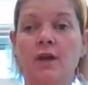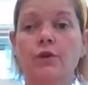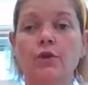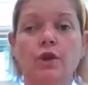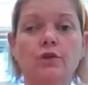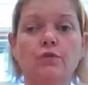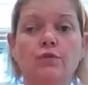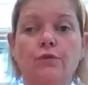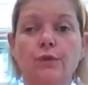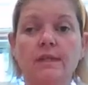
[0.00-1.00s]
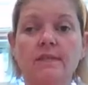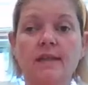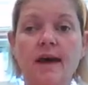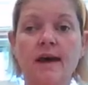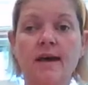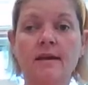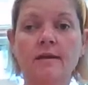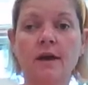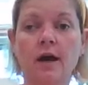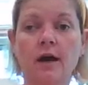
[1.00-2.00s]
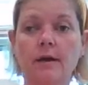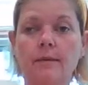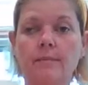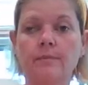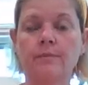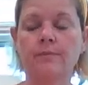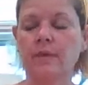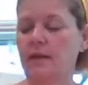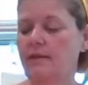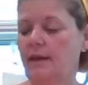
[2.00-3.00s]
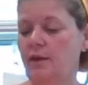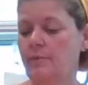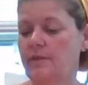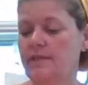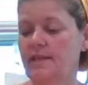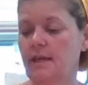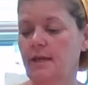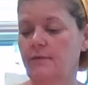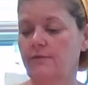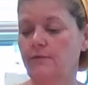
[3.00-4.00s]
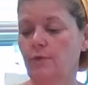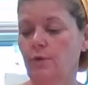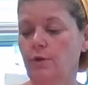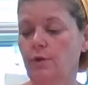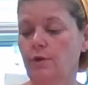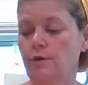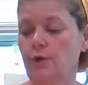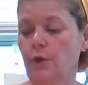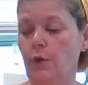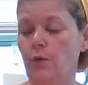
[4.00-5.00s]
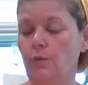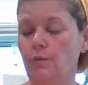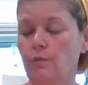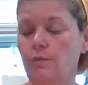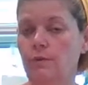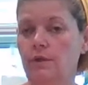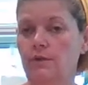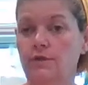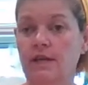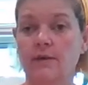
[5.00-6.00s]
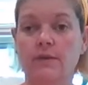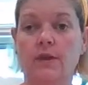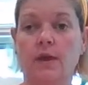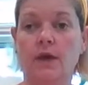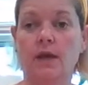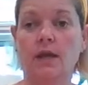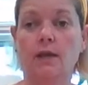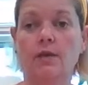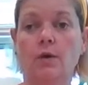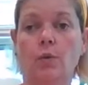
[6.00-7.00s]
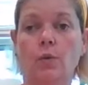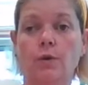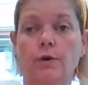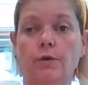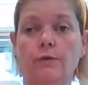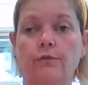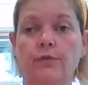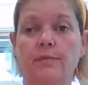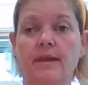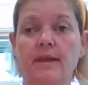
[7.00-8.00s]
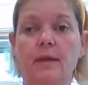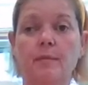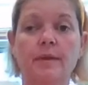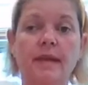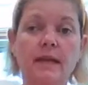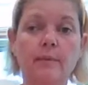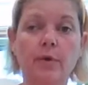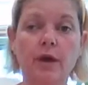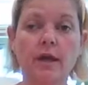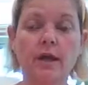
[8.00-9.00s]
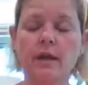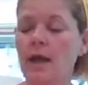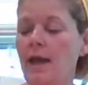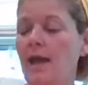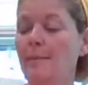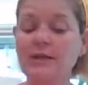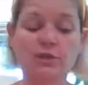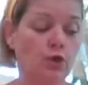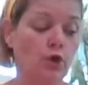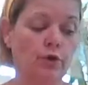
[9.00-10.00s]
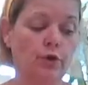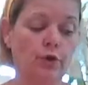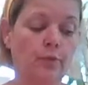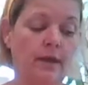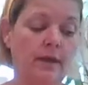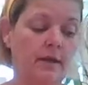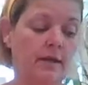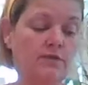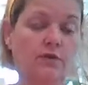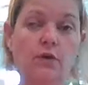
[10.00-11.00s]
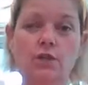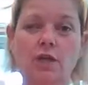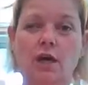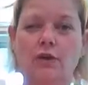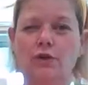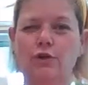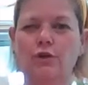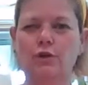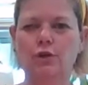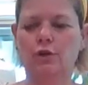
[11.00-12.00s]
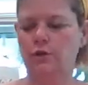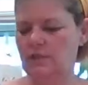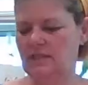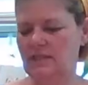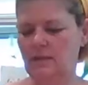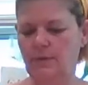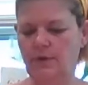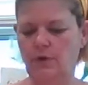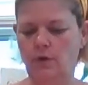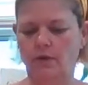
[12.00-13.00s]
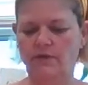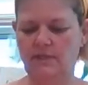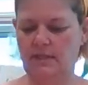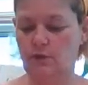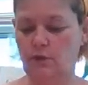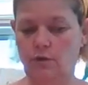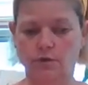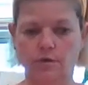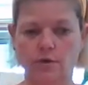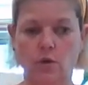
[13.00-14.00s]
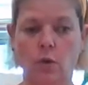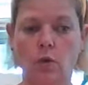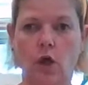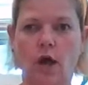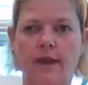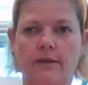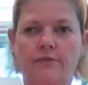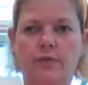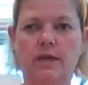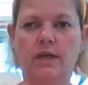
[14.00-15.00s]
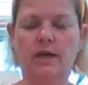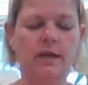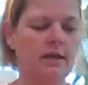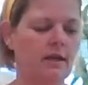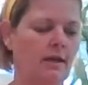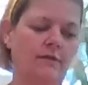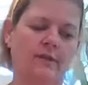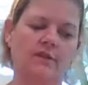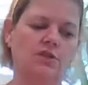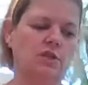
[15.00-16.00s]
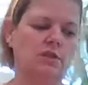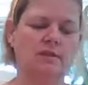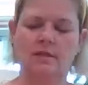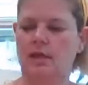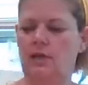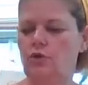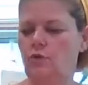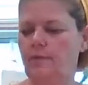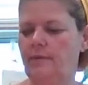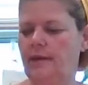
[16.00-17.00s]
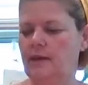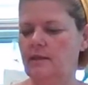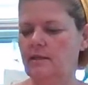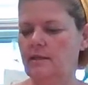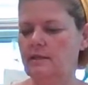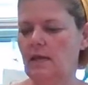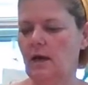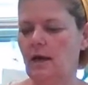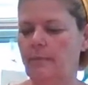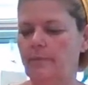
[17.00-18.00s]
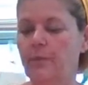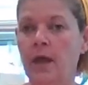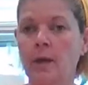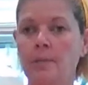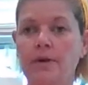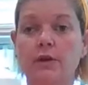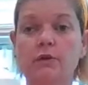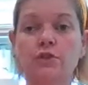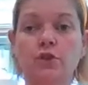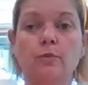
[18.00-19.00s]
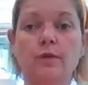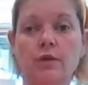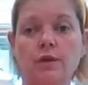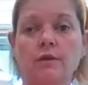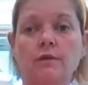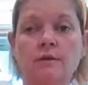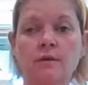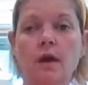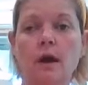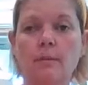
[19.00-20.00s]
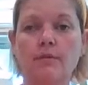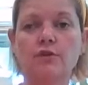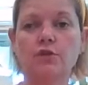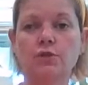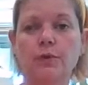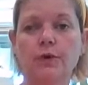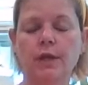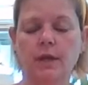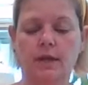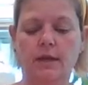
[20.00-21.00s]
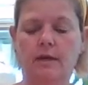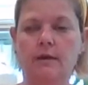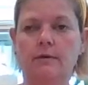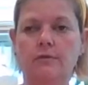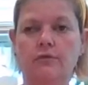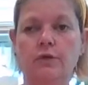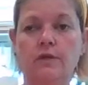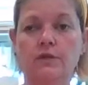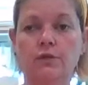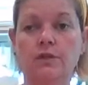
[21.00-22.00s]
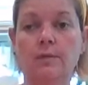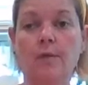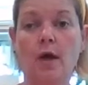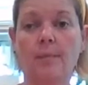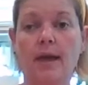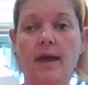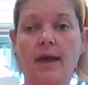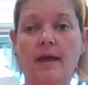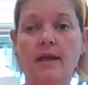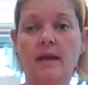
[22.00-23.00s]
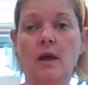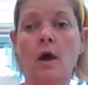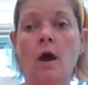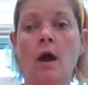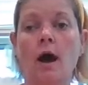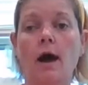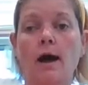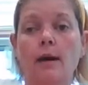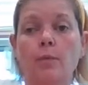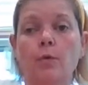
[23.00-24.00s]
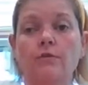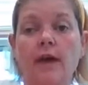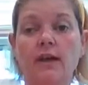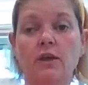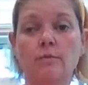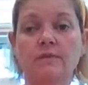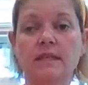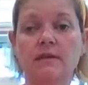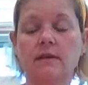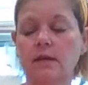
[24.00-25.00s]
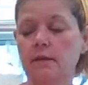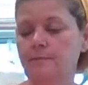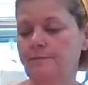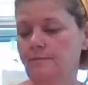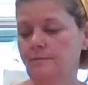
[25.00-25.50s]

You could also freeze that, and that could be saved for, you know, either down the line or for making banana bread. It might turn a little bit as far as the color. You know, you can see the peel obviously turned a lot after we cut it. That's just the nature of bananas. But it'll still be good if you just put it in a freezer Ziploc bag or vacuum seal it.